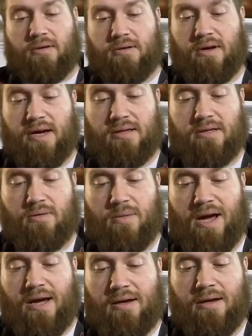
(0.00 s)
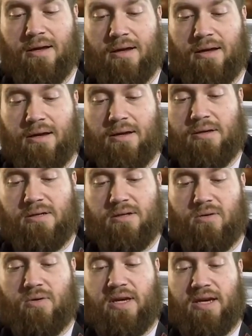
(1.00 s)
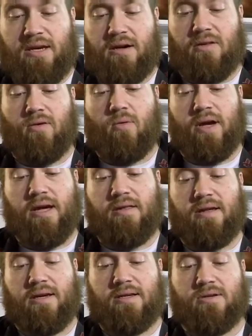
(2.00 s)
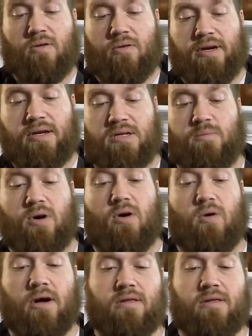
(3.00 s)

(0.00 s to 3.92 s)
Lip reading: those lines. So I'm not too keen on the way that he's holding his bow on this.